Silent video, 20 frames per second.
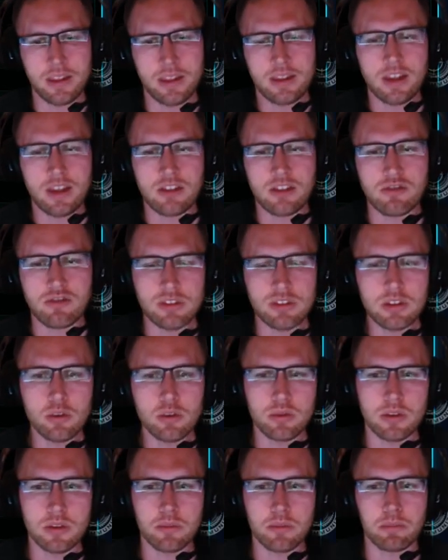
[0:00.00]
that's really
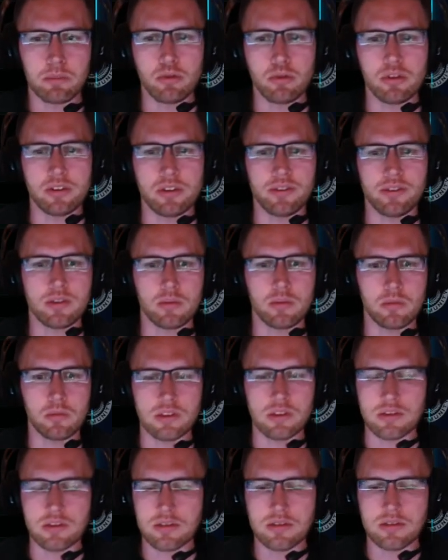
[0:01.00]
only important if
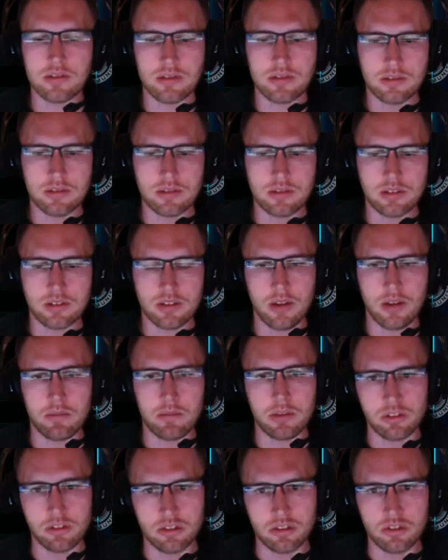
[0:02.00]
someone's
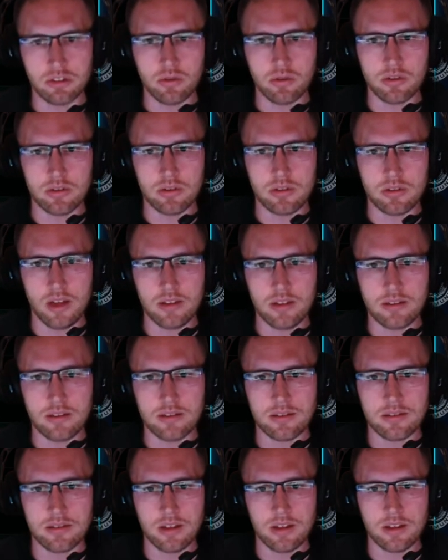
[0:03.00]
determined to use
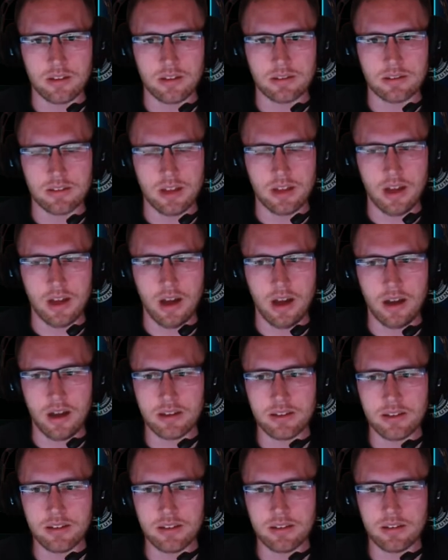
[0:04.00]
this. And
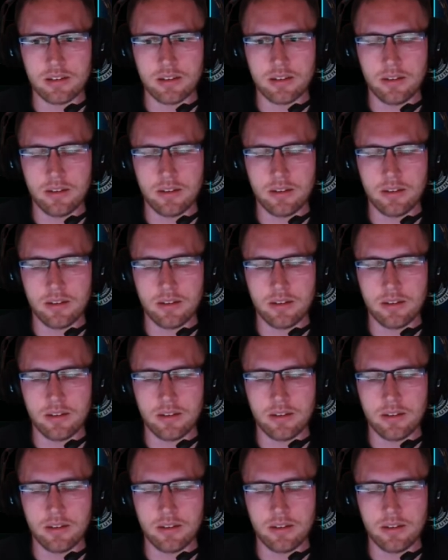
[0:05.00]
I